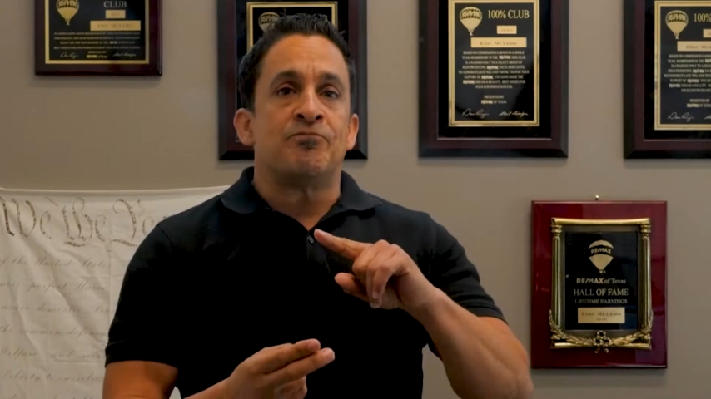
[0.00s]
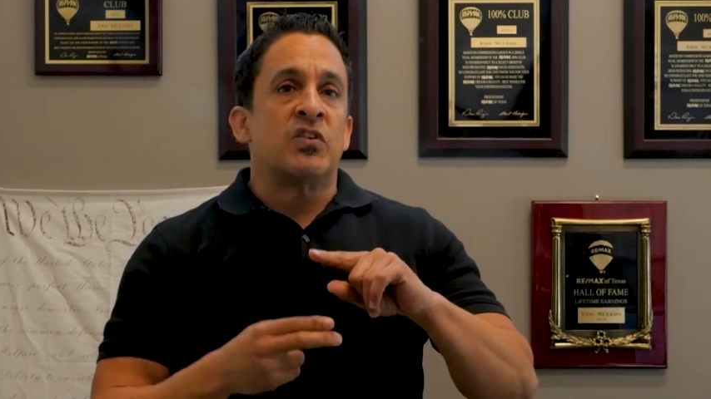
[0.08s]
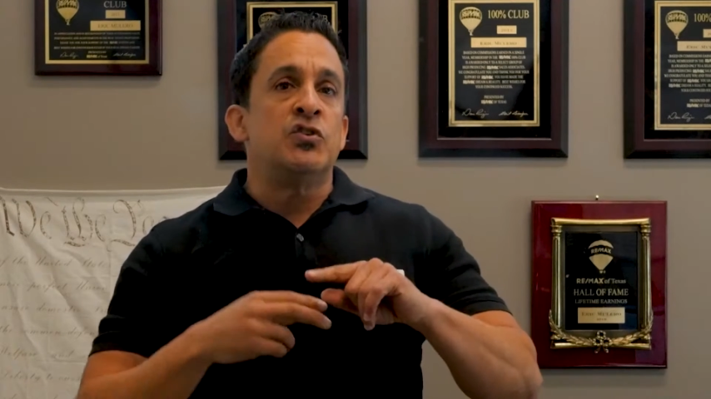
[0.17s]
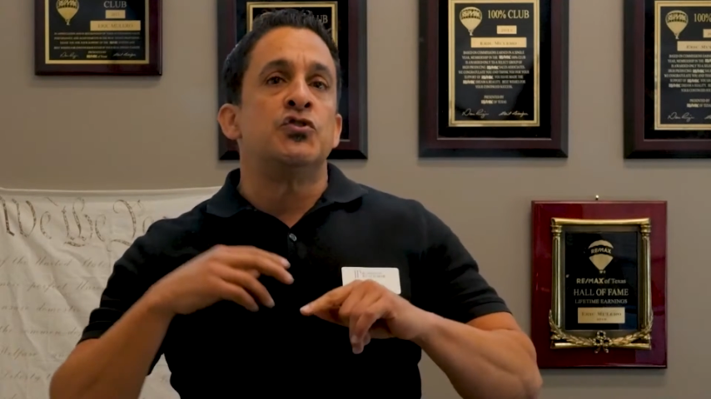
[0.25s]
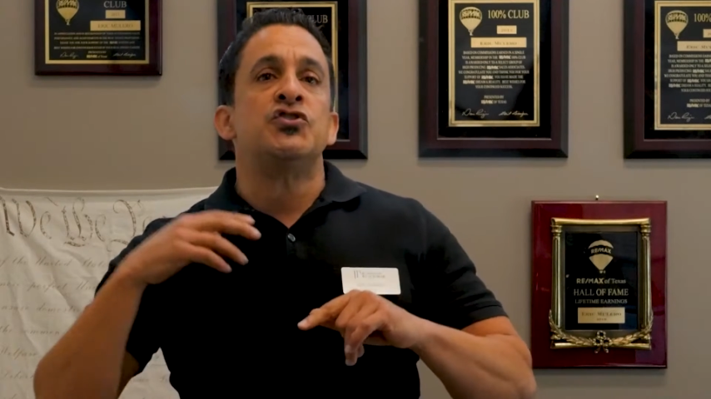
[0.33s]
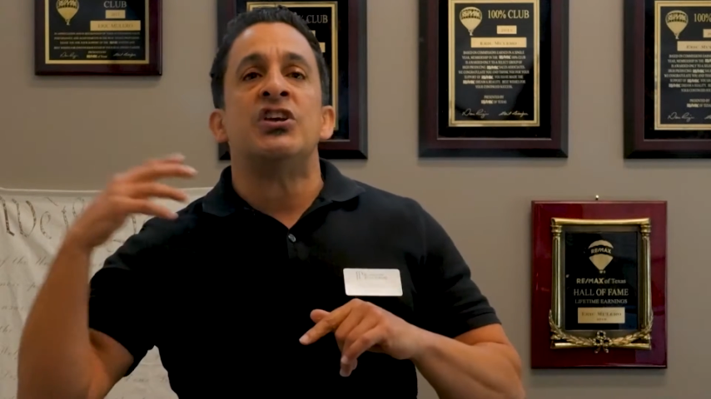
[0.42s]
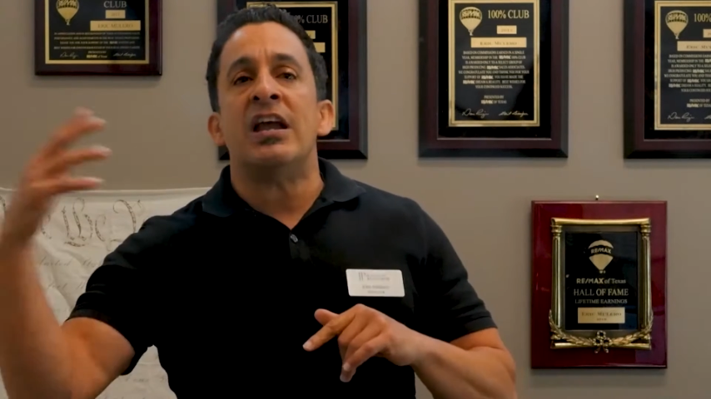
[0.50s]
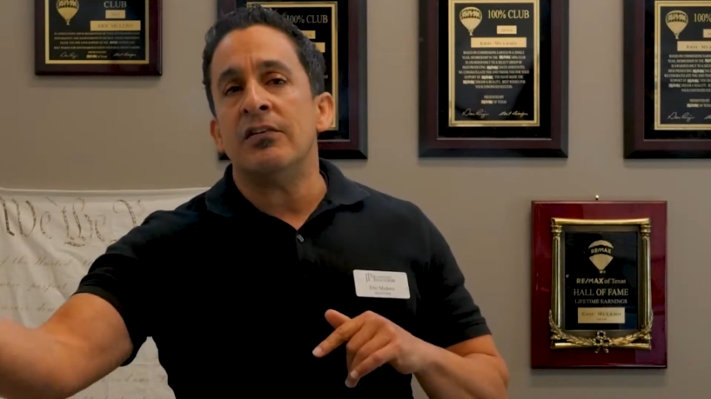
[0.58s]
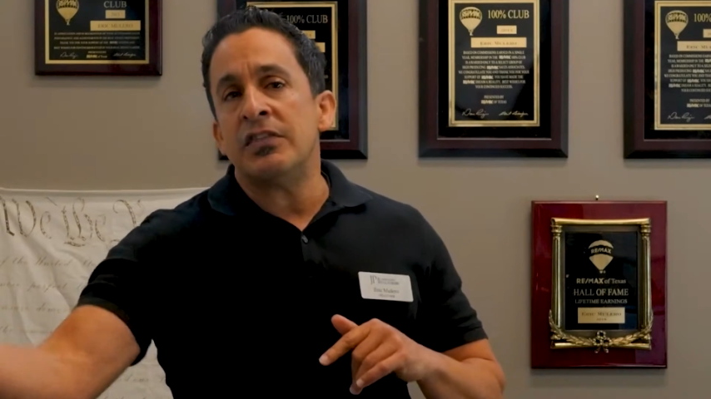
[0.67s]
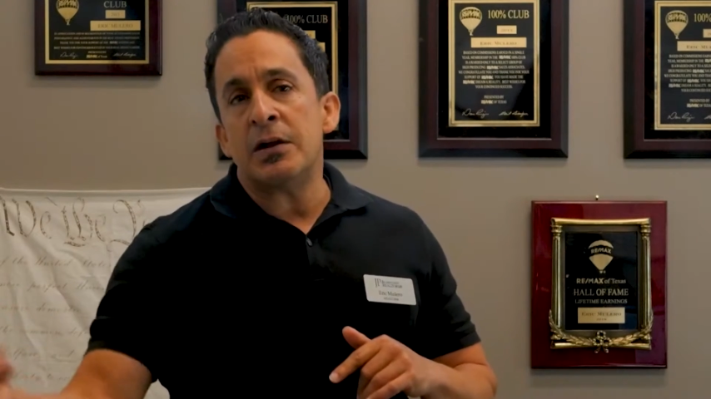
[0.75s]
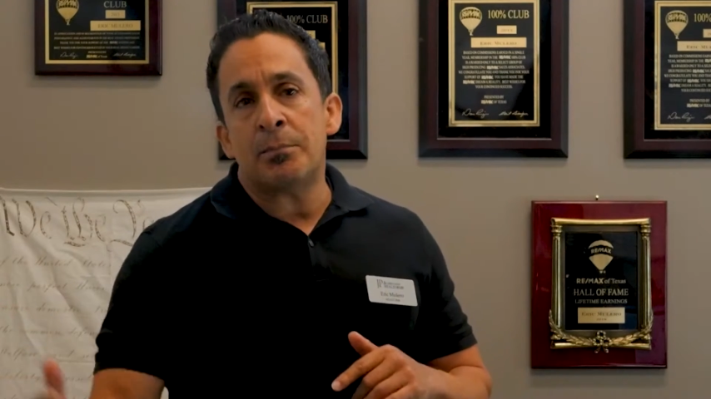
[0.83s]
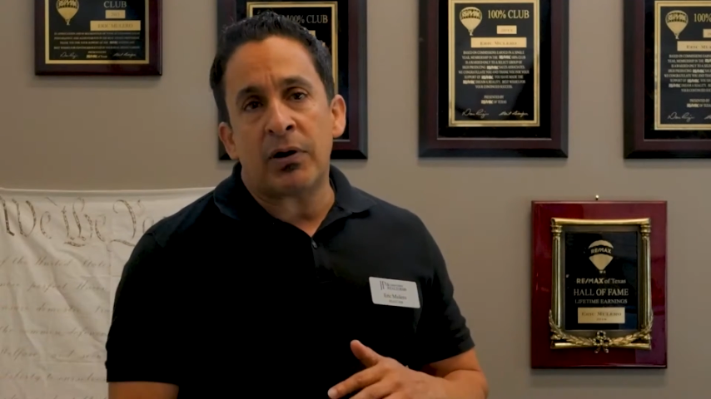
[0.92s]
You share
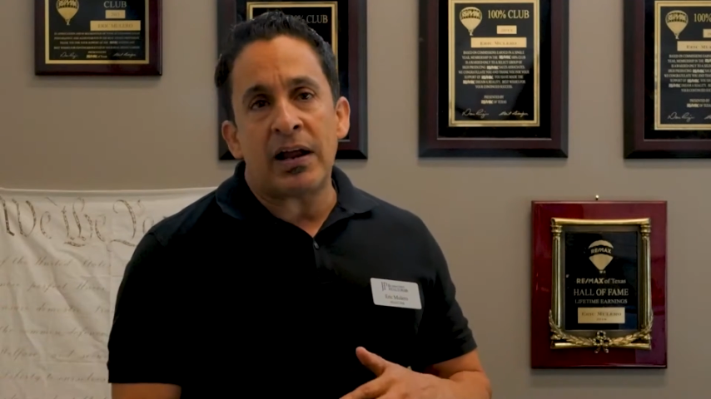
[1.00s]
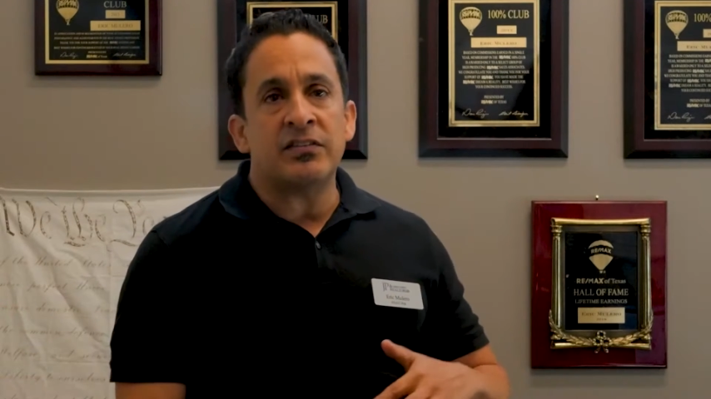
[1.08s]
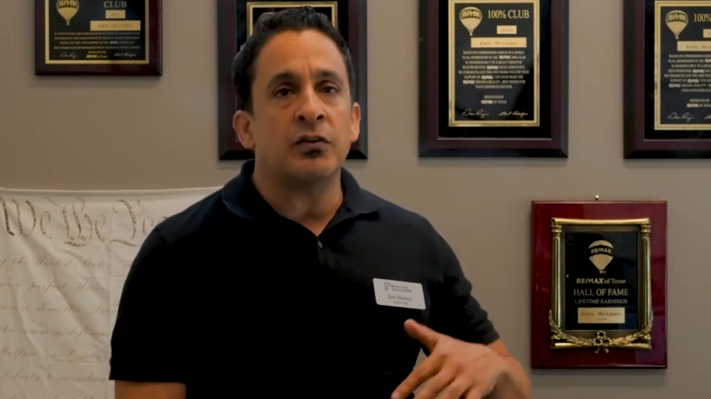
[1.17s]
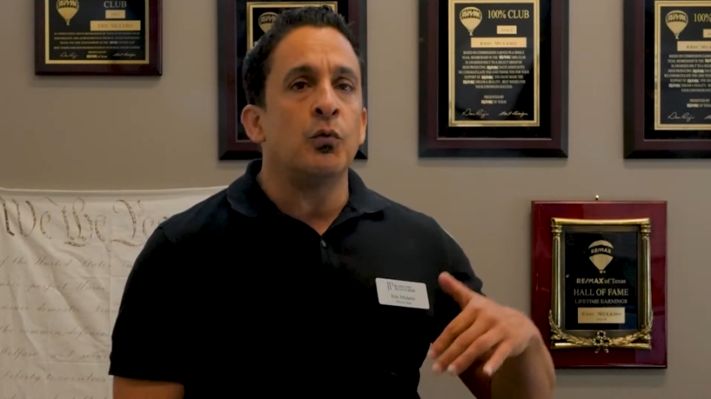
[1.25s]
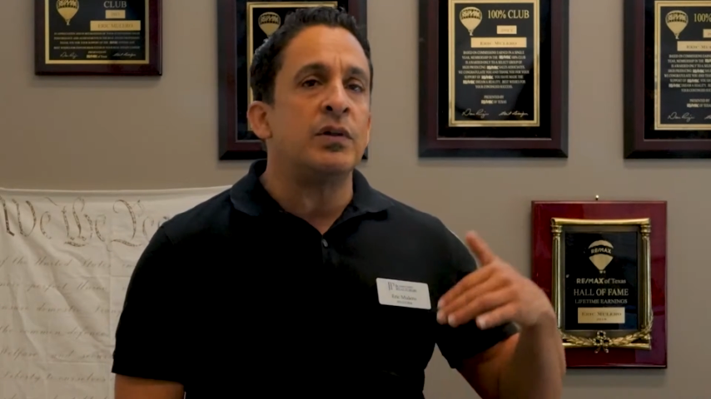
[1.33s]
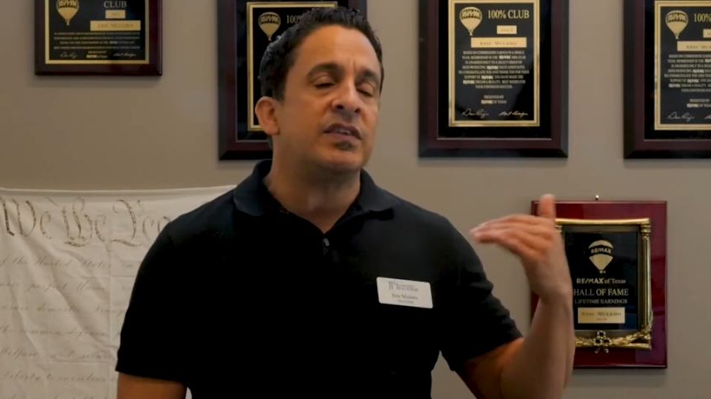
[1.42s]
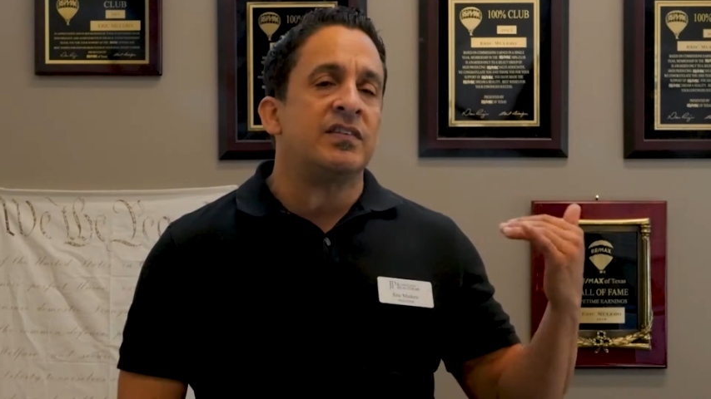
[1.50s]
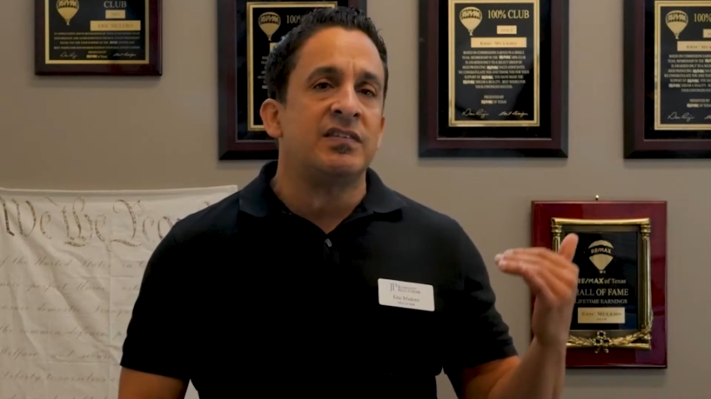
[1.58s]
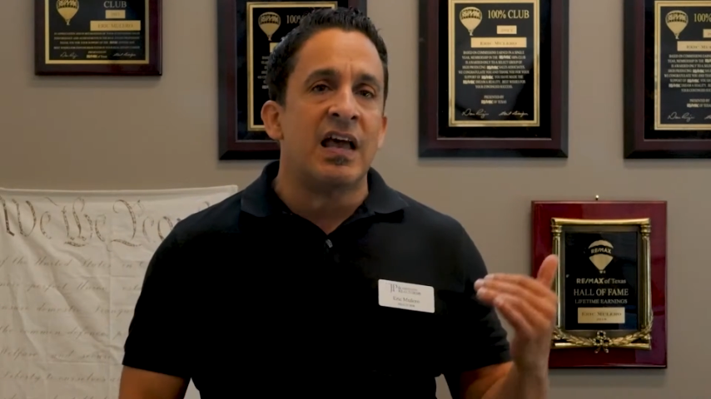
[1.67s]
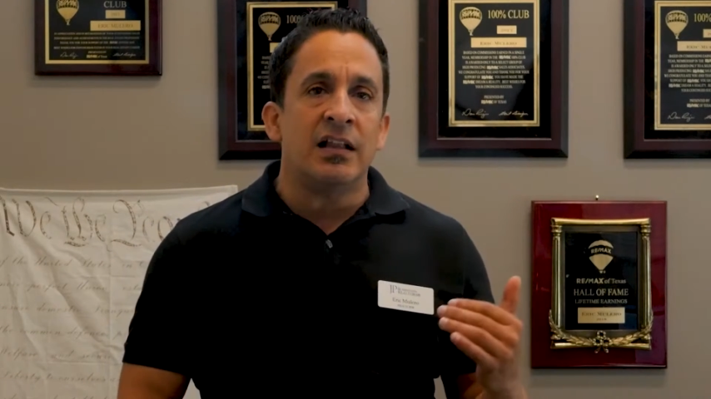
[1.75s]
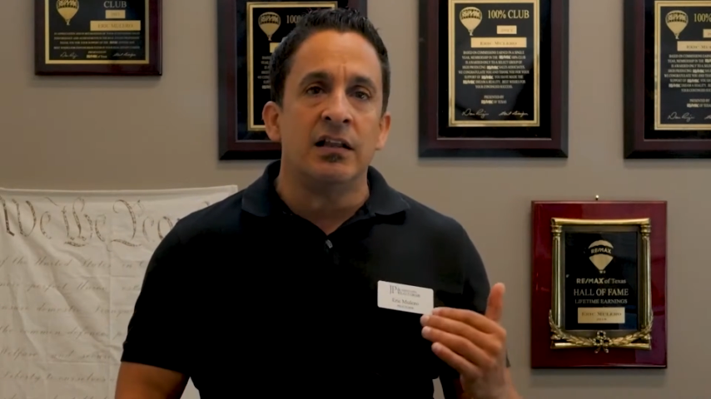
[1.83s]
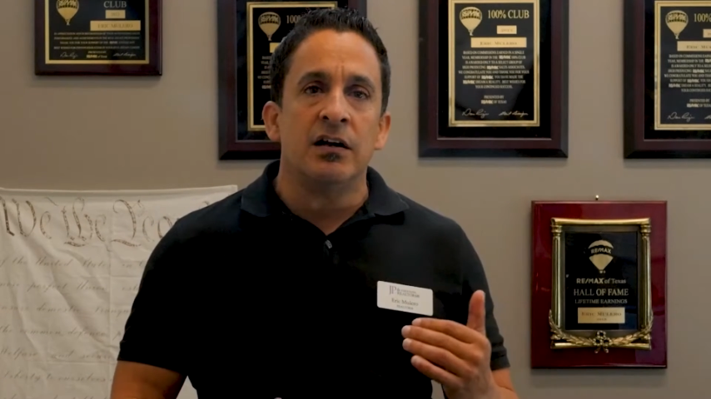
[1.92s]
the appraisal with the
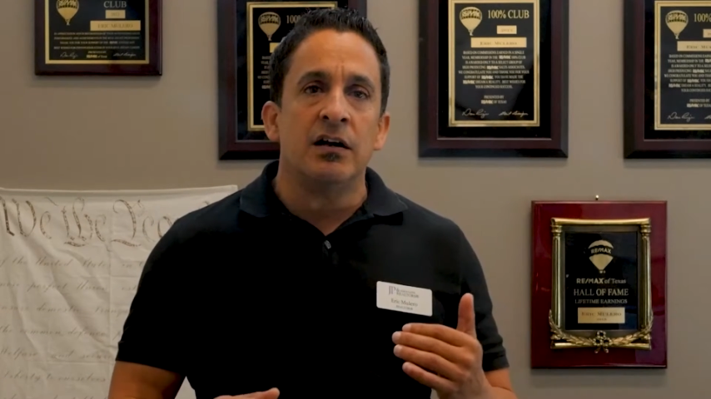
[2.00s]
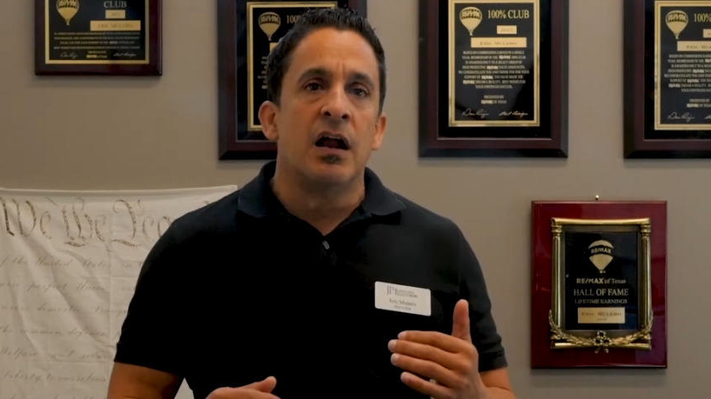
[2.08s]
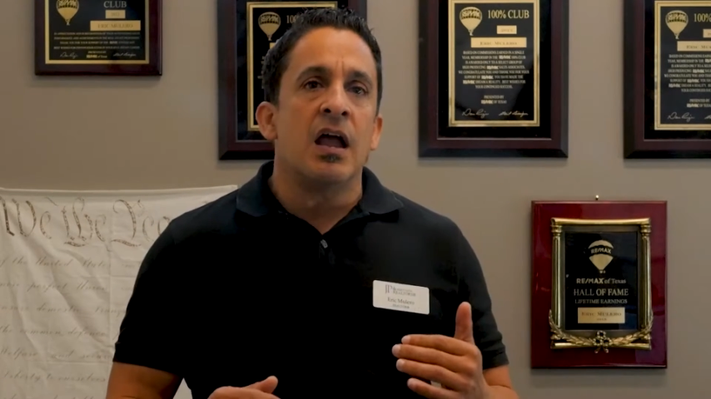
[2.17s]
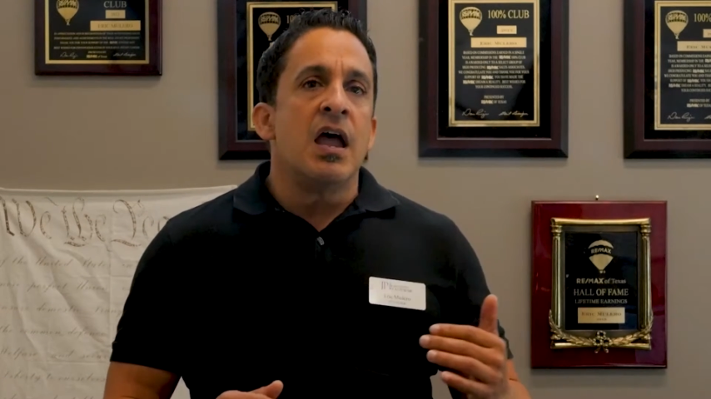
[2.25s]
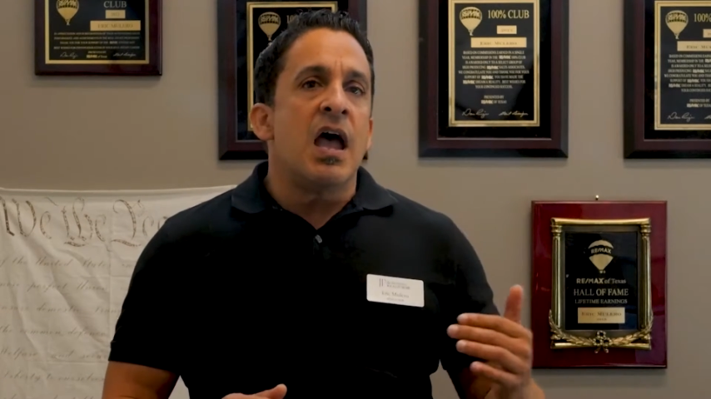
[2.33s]
seller,